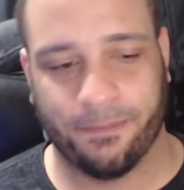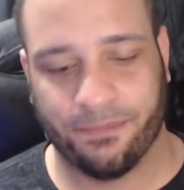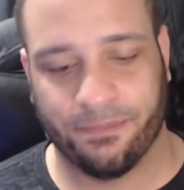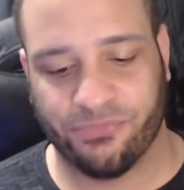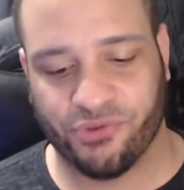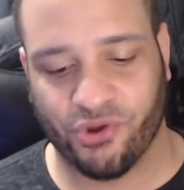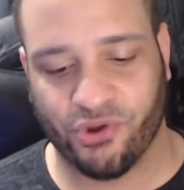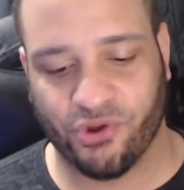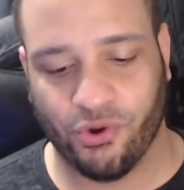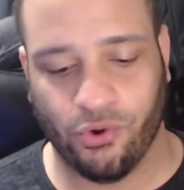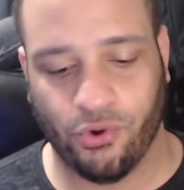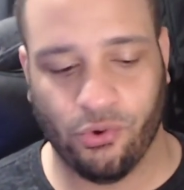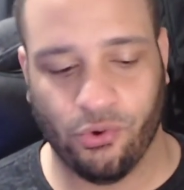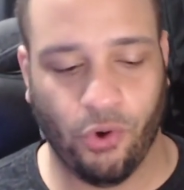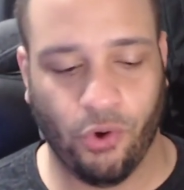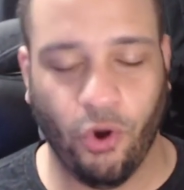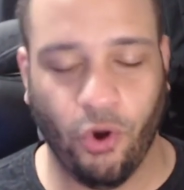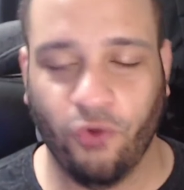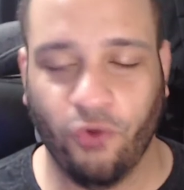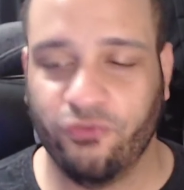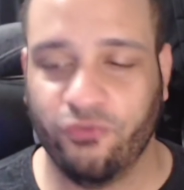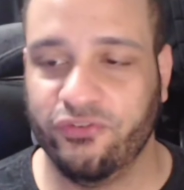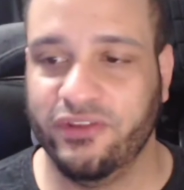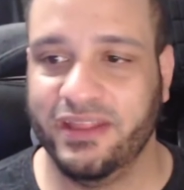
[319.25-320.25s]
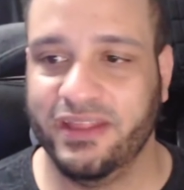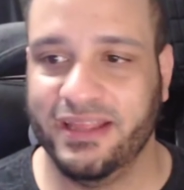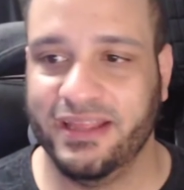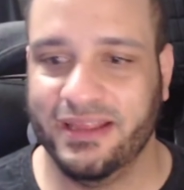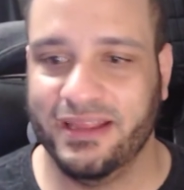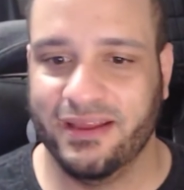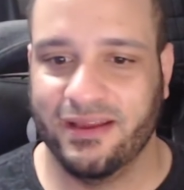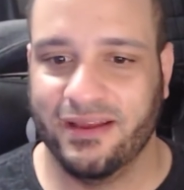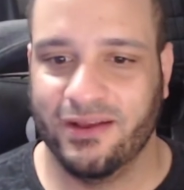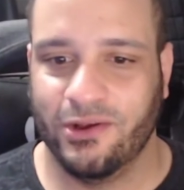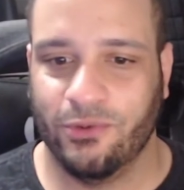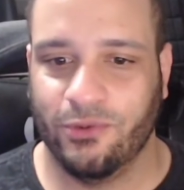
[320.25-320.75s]
So, hopefully,
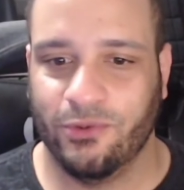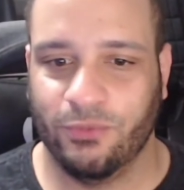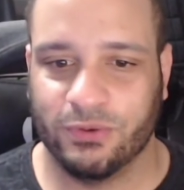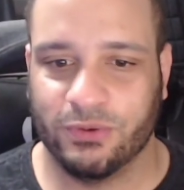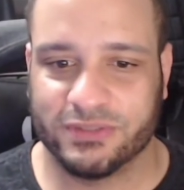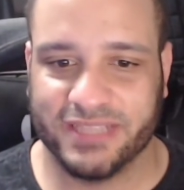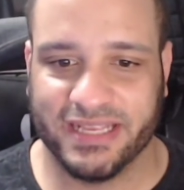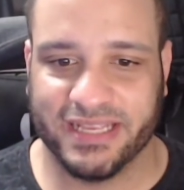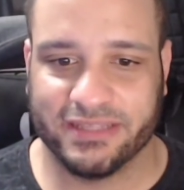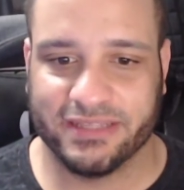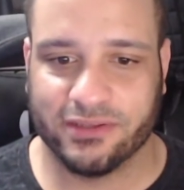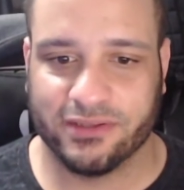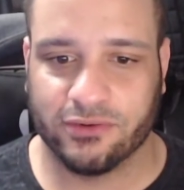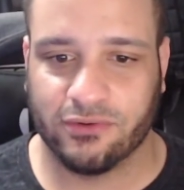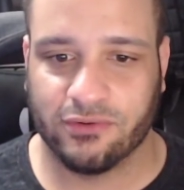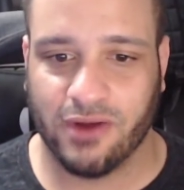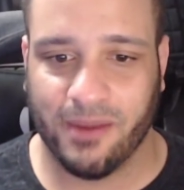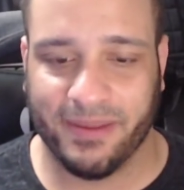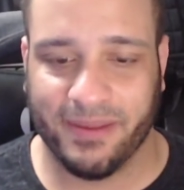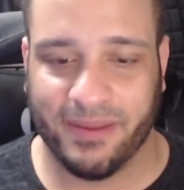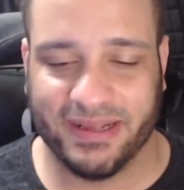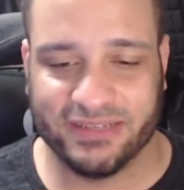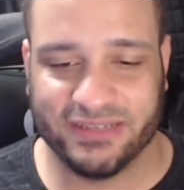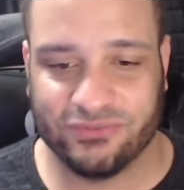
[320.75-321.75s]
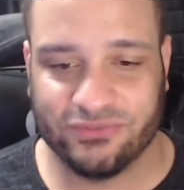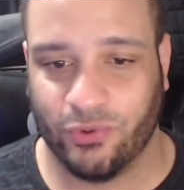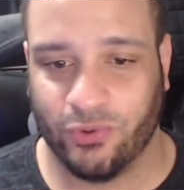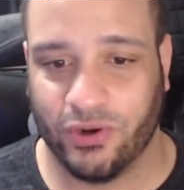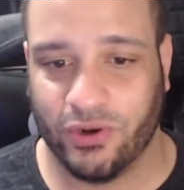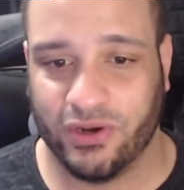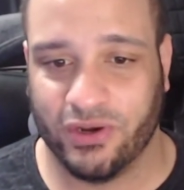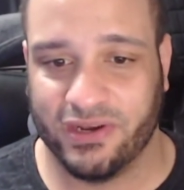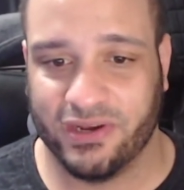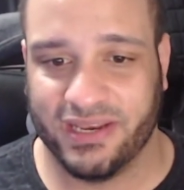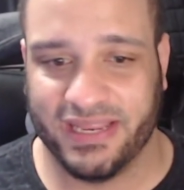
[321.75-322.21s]
we'll take DeGrom at his word.